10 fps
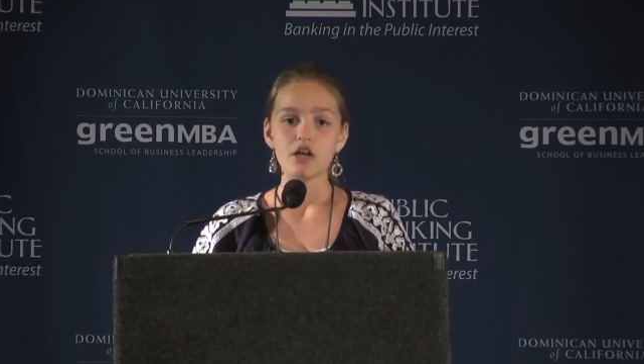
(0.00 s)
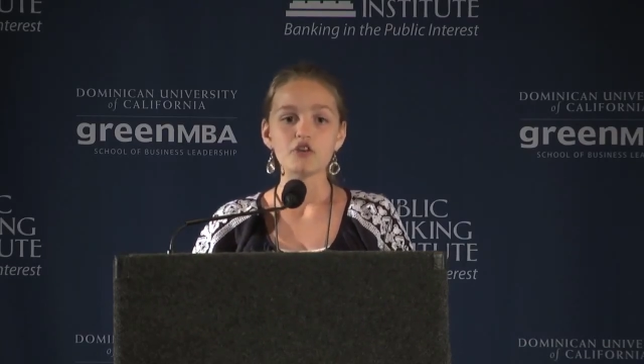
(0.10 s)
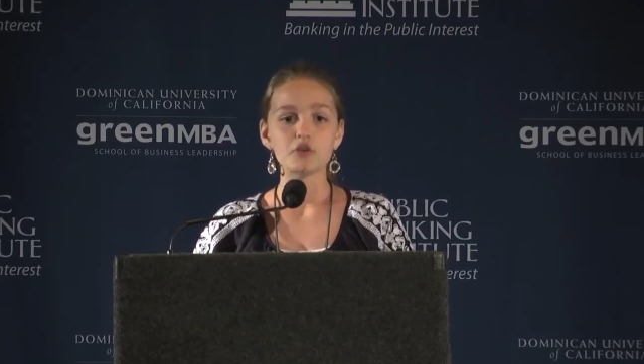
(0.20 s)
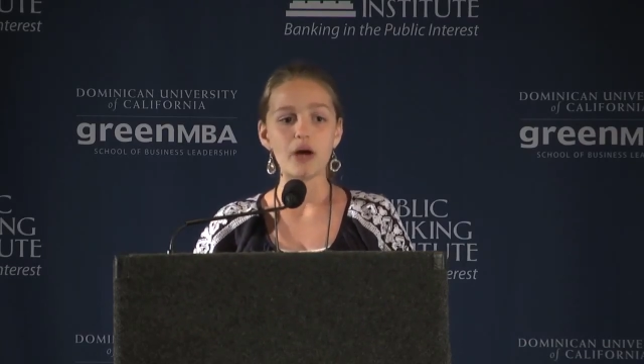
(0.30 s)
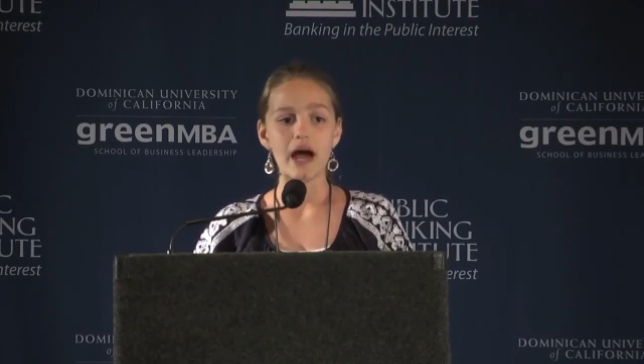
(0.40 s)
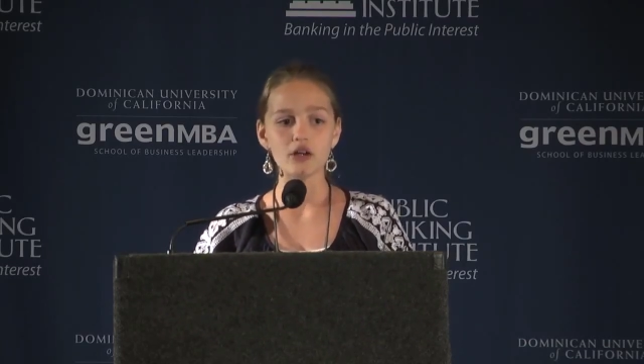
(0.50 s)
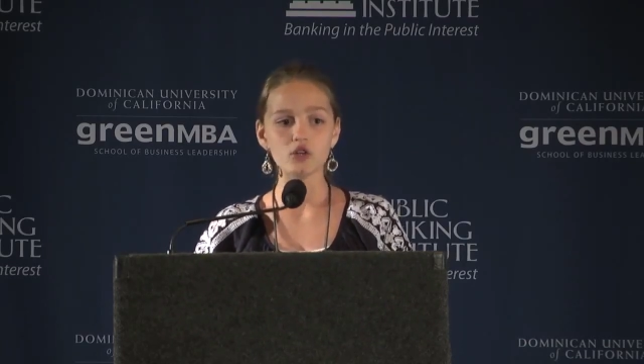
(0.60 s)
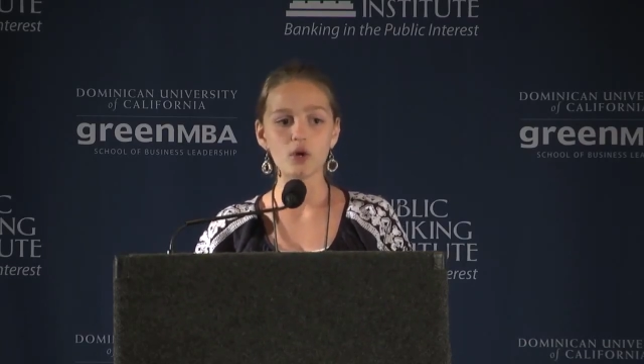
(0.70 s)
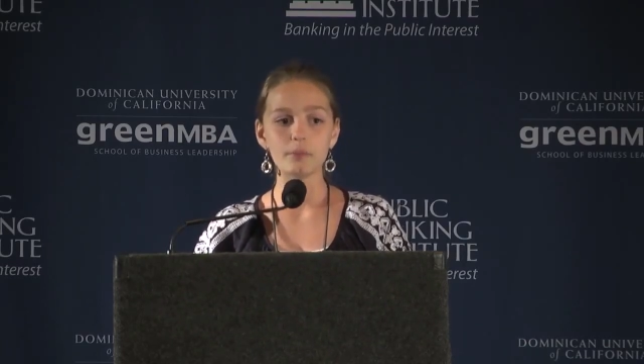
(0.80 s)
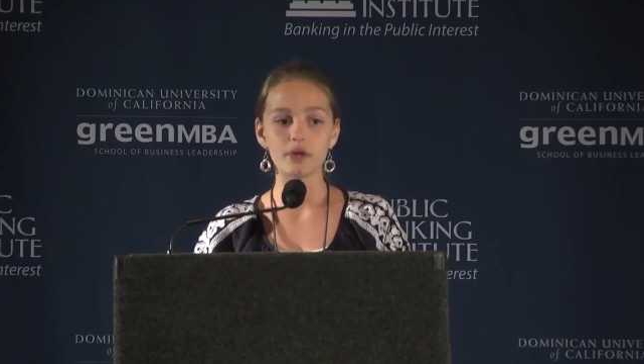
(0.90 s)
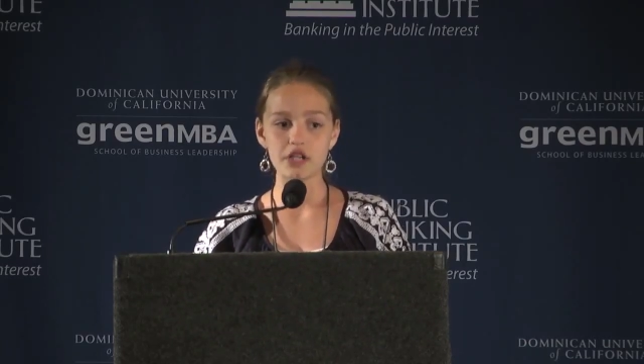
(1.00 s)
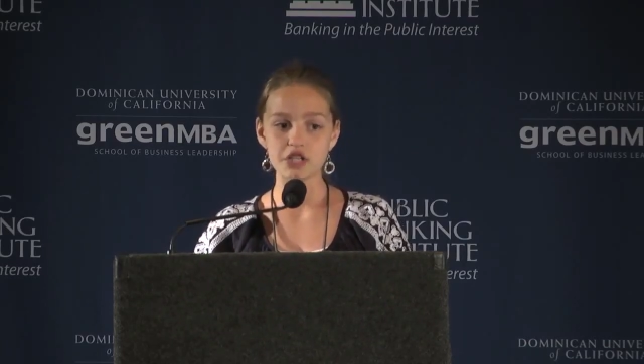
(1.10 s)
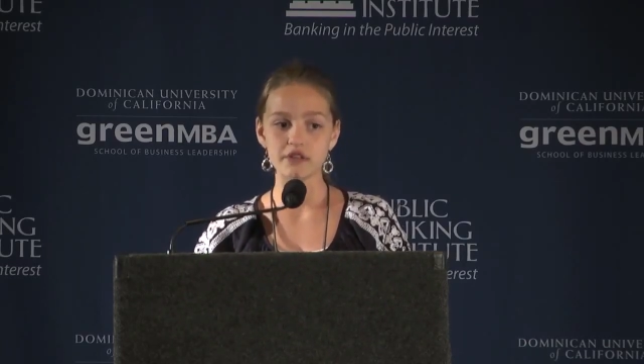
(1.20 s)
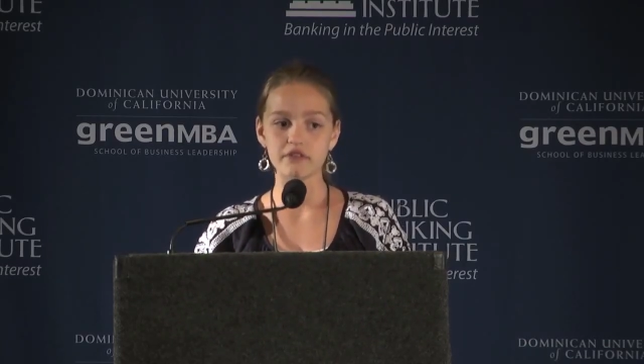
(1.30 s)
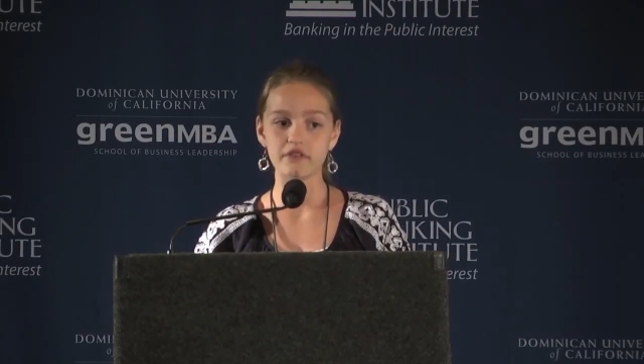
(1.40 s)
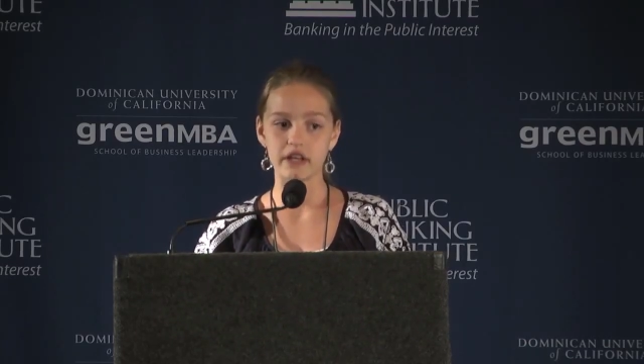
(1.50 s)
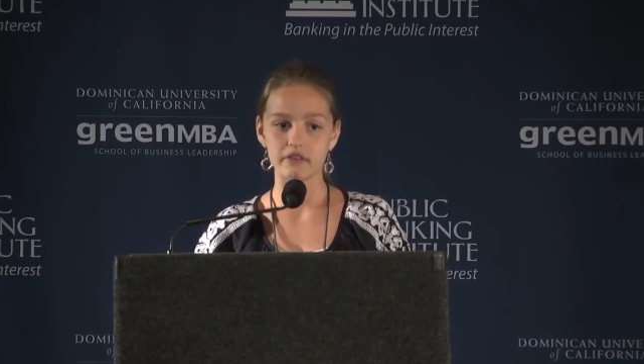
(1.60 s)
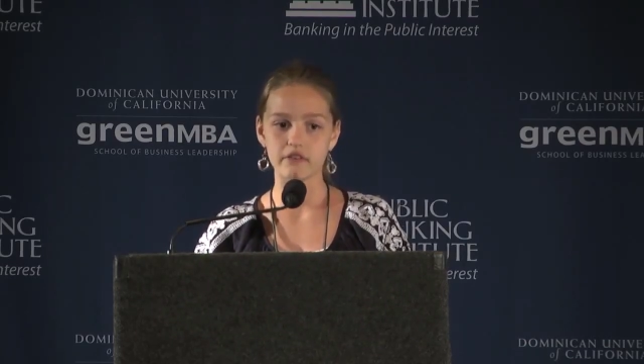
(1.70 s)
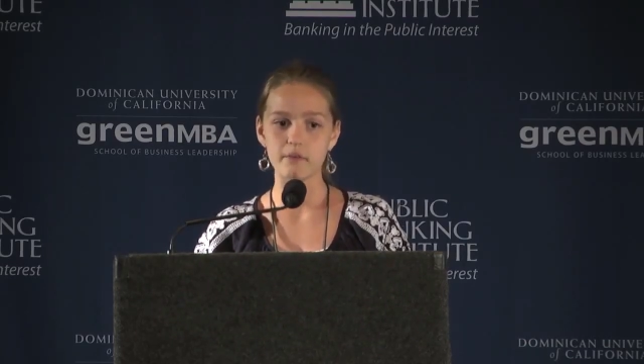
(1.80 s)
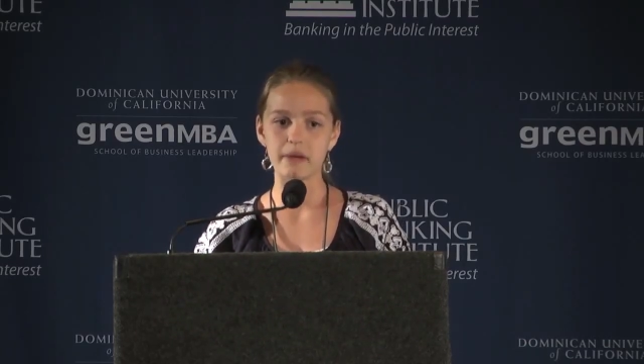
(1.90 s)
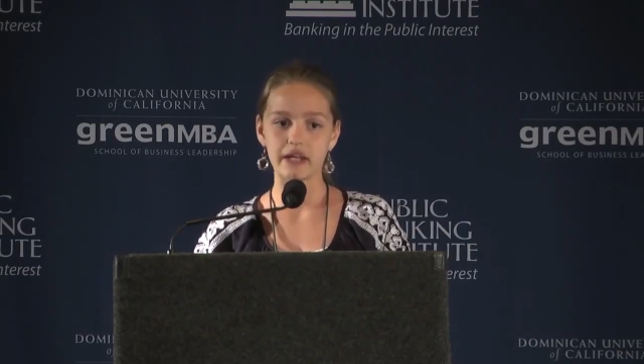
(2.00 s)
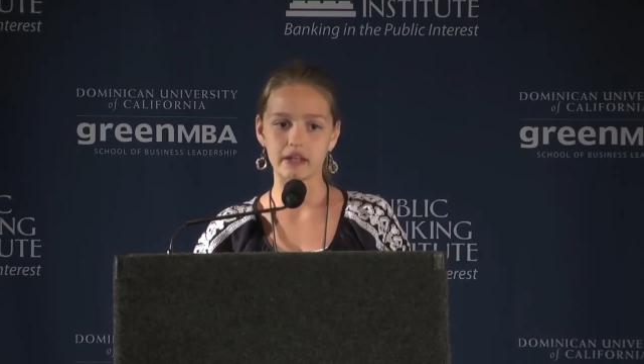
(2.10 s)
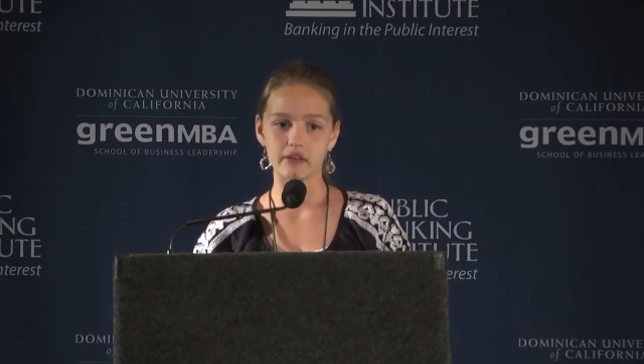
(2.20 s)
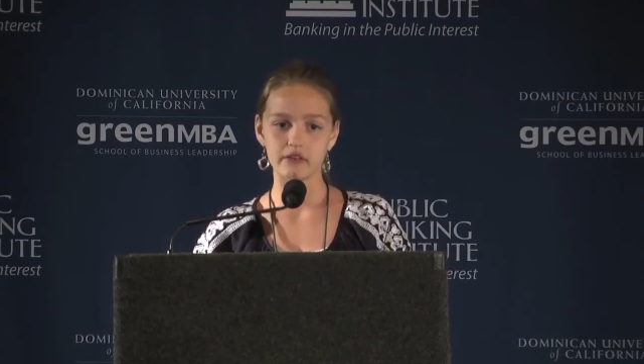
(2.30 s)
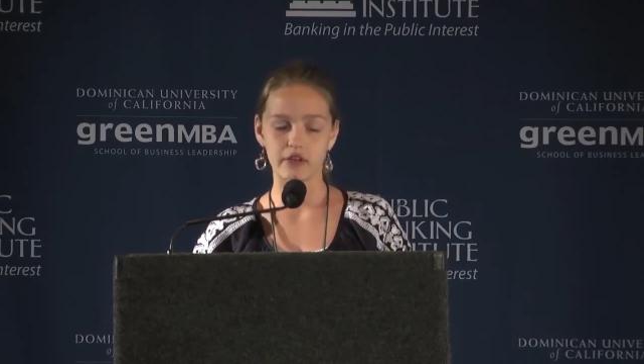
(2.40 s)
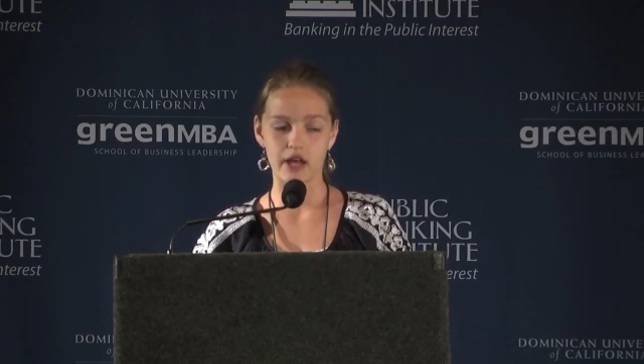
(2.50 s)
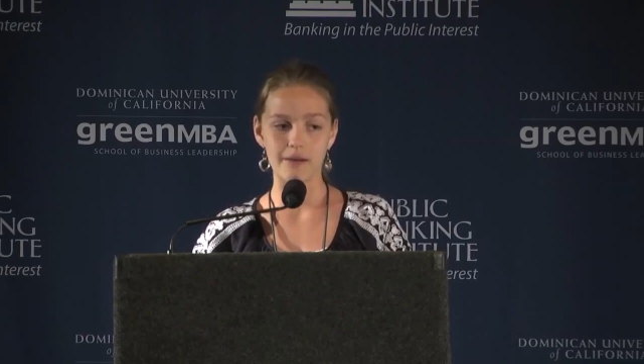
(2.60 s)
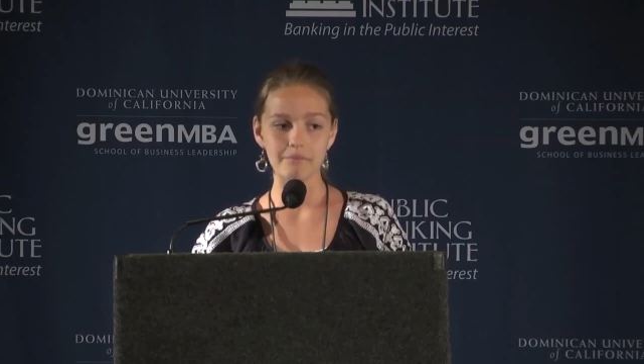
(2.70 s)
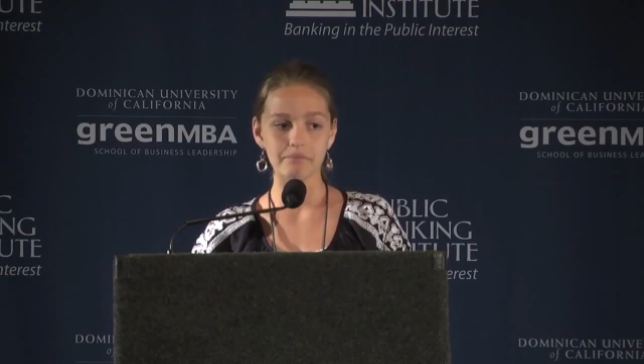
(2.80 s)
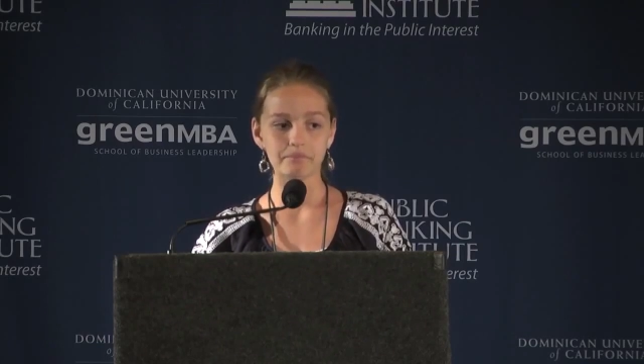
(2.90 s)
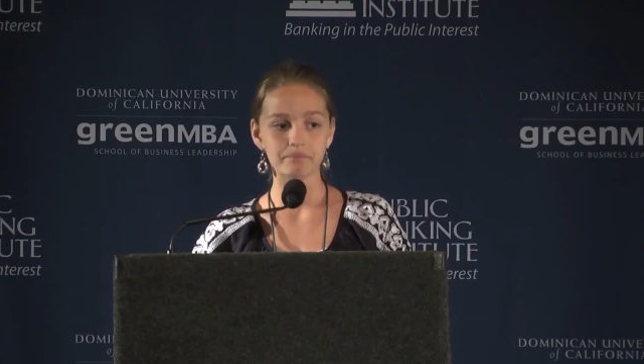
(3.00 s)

So how do corporations fit into the banking scam?